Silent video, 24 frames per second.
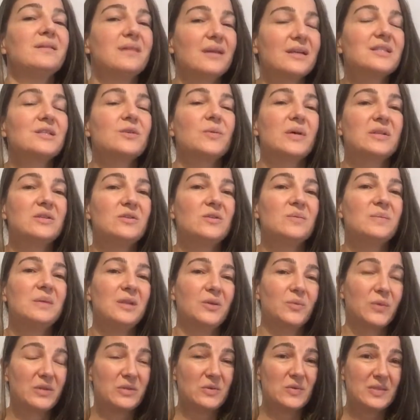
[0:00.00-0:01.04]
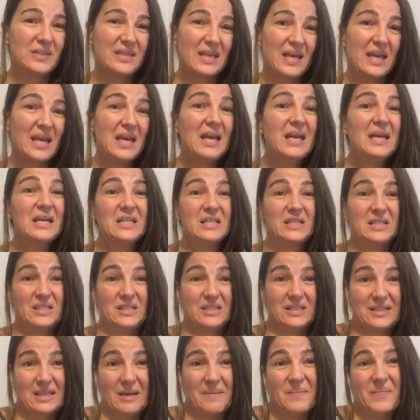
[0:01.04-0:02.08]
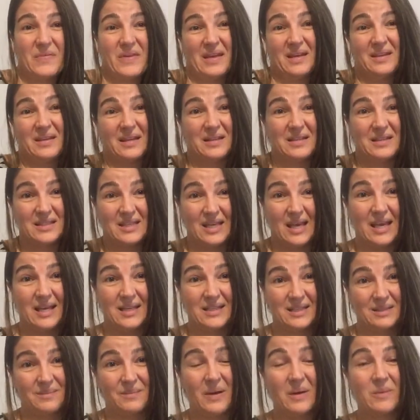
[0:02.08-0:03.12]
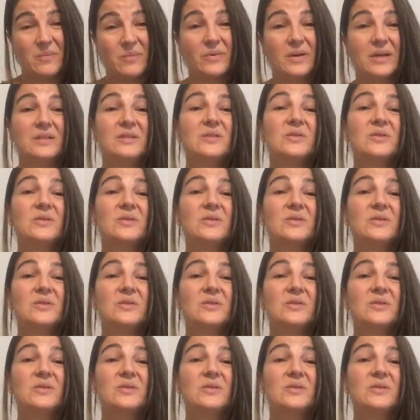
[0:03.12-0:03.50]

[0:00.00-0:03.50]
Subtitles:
That's what you mean when you say something that takes my brain.